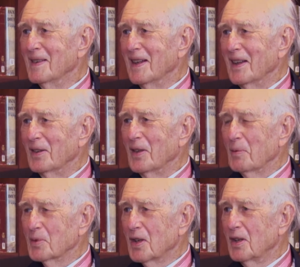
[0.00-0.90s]
And
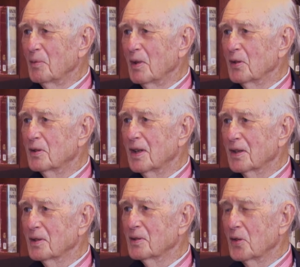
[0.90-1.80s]
that was the only way you could
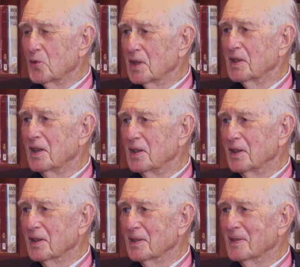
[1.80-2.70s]
get a drink in
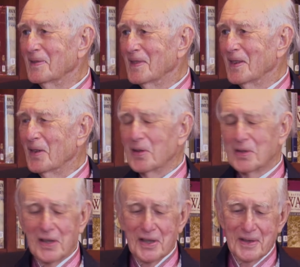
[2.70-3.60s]
India in those
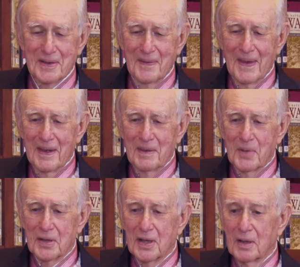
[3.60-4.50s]
days.
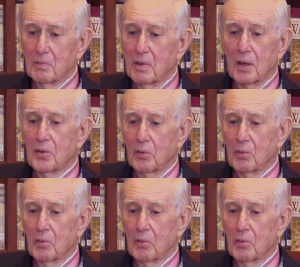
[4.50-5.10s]
But we thought